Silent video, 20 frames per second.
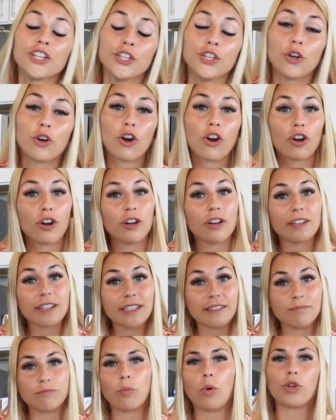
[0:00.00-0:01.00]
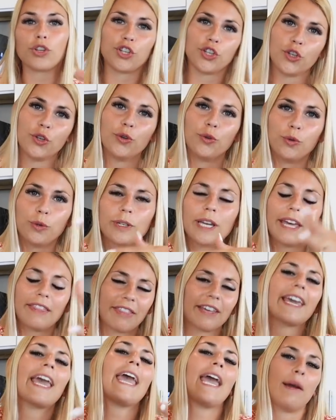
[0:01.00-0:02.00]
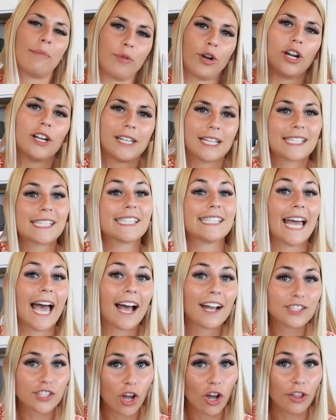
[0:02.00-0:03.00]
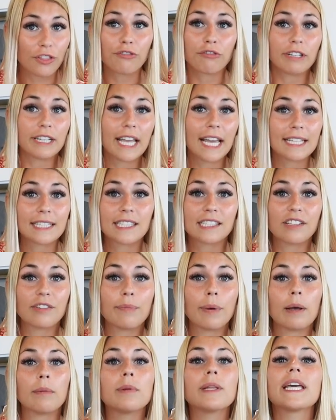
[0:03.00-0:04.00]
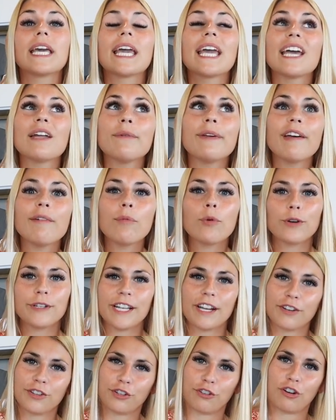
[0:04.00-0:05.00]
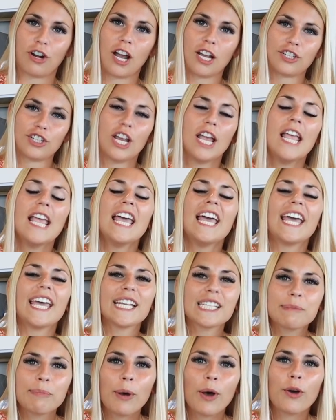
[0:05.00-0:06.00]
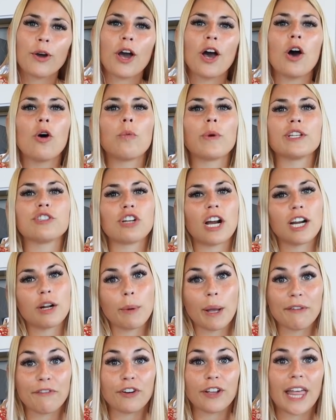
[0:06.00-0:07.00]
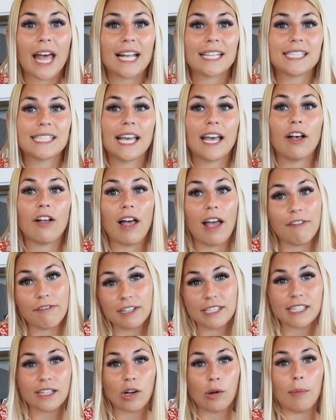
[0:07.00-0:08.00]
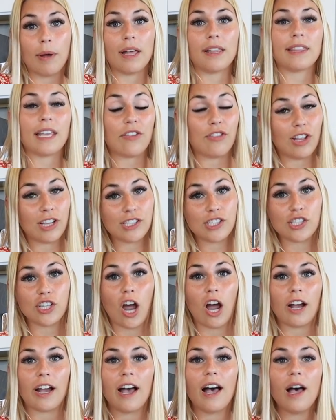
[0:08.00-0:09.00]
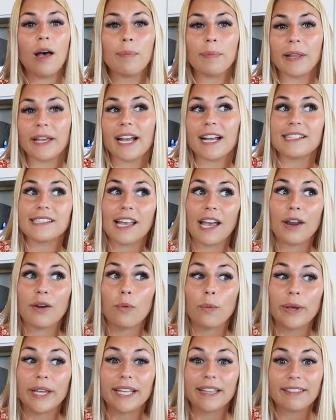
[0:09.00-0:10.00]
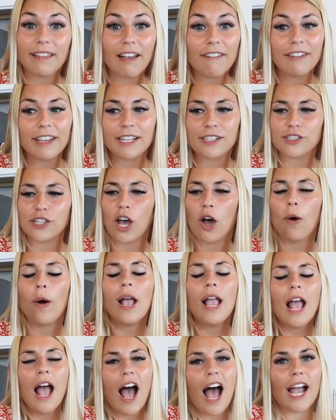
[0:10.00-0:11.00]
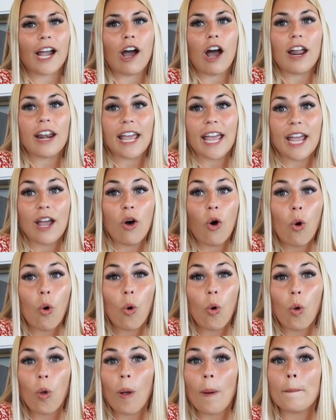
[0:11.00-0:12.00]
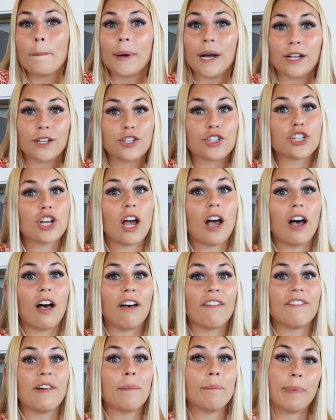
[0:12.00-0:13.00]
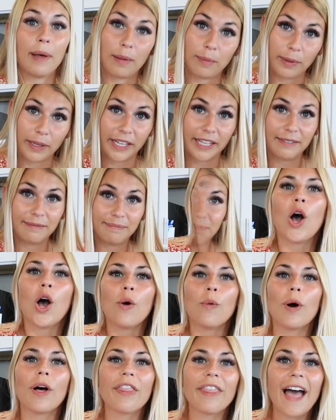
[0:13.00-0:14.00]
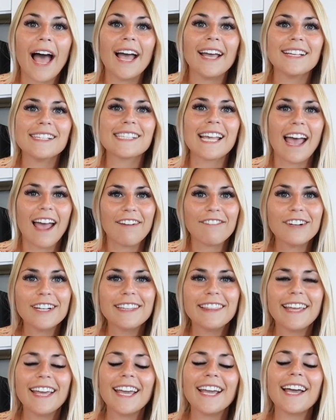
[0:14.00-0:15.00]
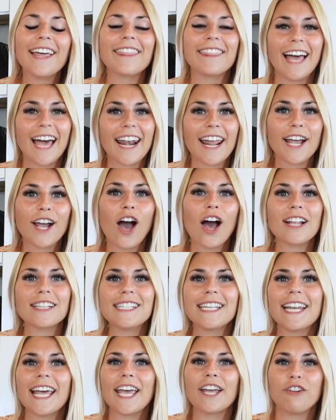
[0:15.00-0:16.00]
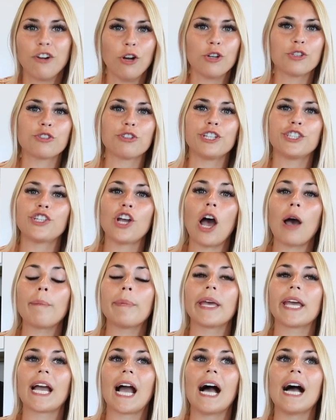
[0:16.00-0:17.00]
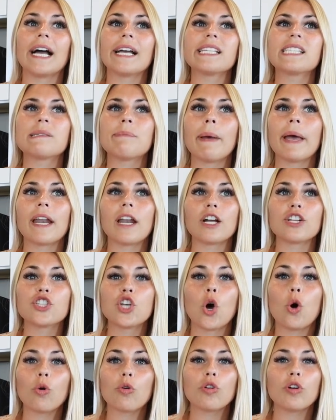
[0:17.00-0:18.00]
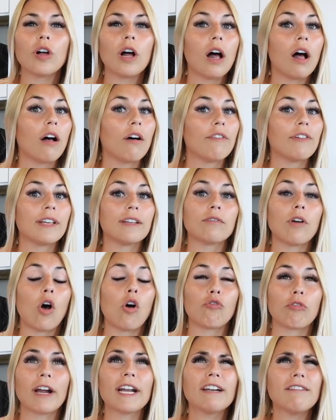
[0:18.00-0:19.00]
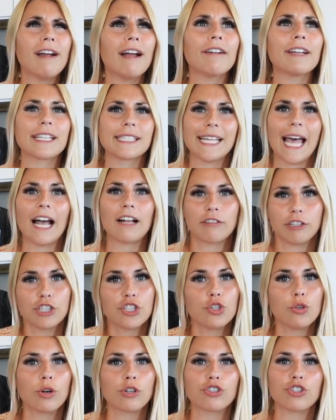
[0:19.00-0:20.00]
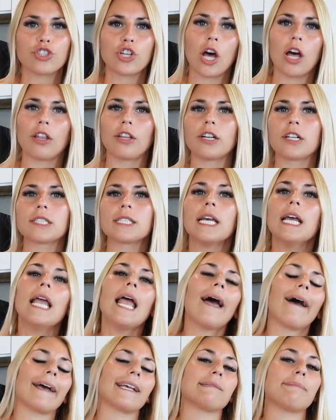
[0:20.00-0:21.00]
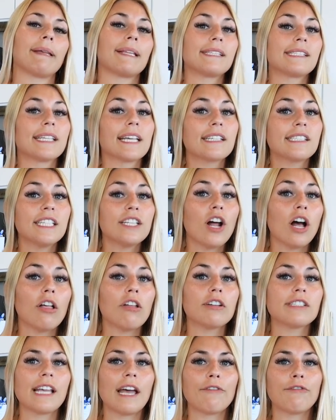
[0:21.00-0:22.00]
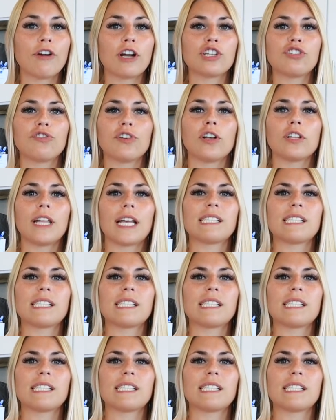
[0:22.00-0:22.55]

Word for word: The camera is stacked on 3 cases of Bubly, and we have more down in the garage. It's BOGO. We try to wait for that sale every single month and then stock up. Like I said, we love it. So I got a whole bunch of Bubly. Well, that is everything that I got today grocery shopping. I spent a total of right around exactly $200. I spent $60 at Freshfield.